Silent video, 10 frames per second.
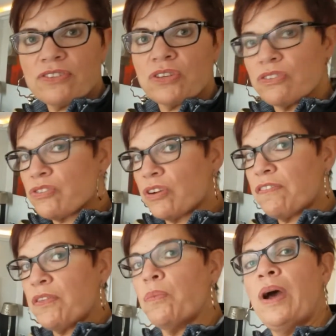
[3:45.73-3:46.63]
so you can
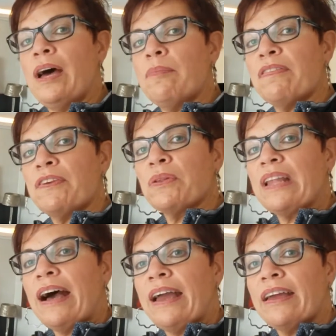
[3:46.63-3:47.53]
surf the web if you
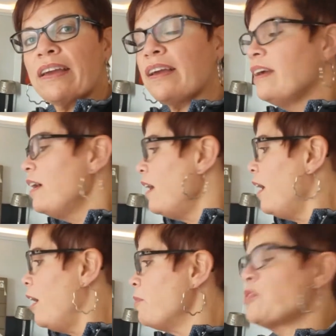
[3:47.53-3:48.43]
like.
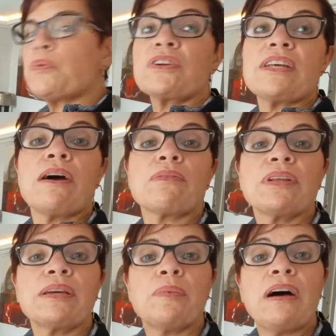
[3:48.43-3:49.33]
This worked out
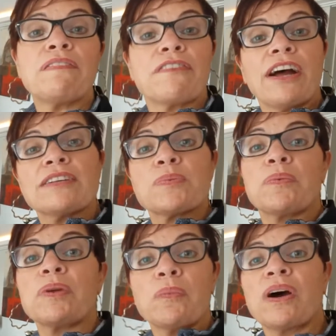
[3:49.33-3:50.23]
really well for us
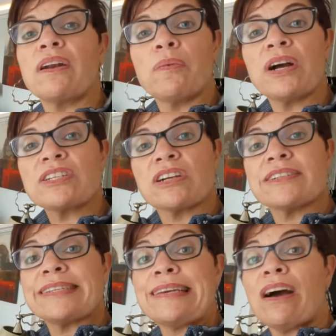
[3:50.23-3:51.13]
when we wanted to watch our
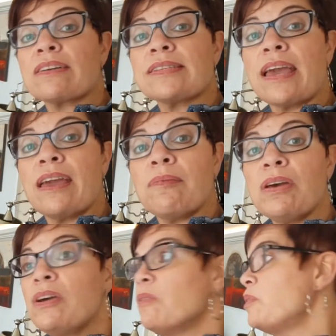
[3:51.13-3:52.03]
Seahawks game.
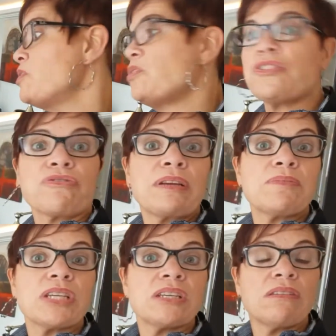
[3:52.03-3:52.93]
We just
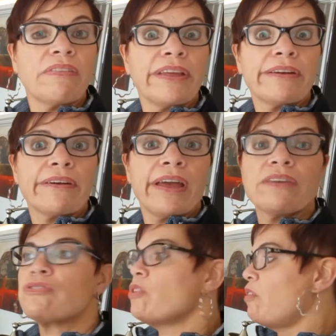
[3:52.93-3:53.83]
streamed it on the
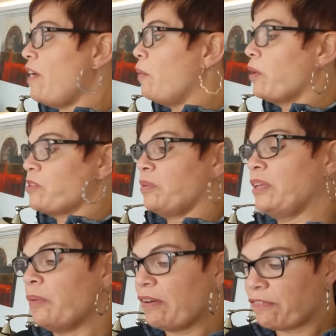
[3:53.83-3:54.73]
internet, so that worked really well